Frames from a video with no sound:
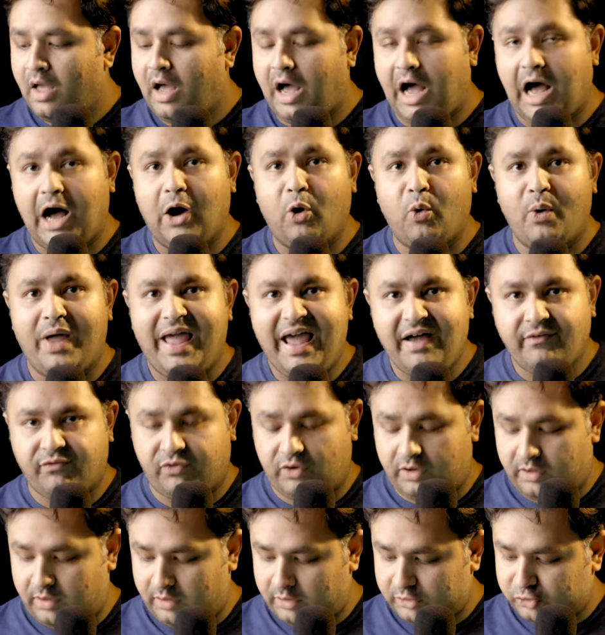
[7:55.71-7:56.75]

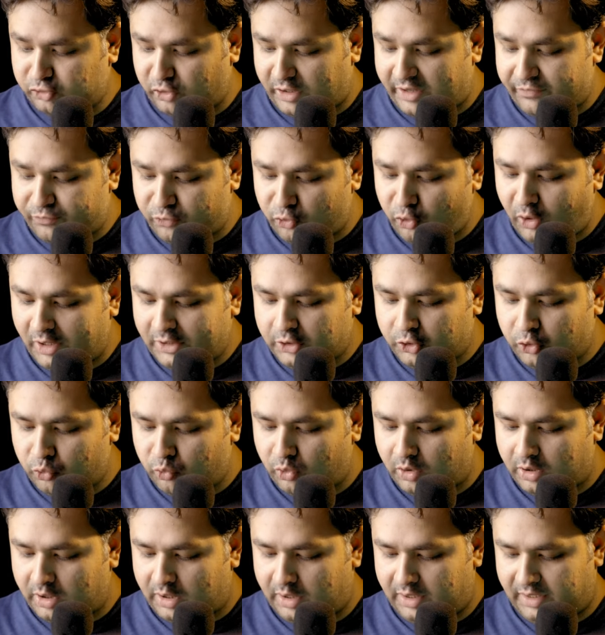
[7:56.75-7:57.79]
However, so if you are
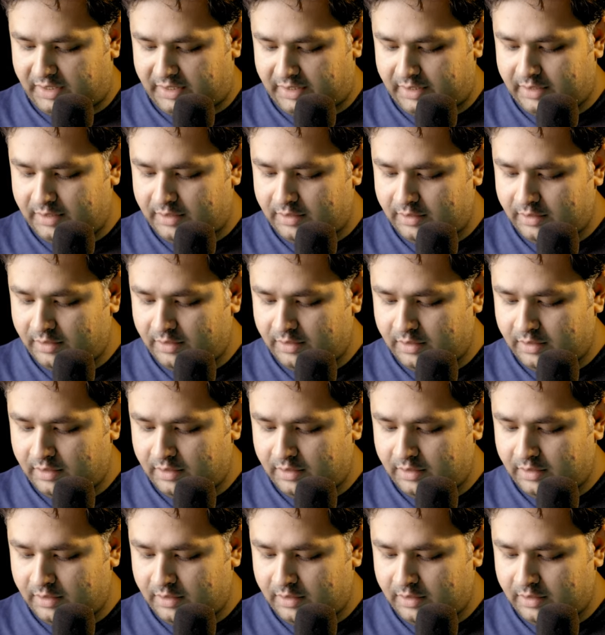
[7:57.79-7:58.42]
too early,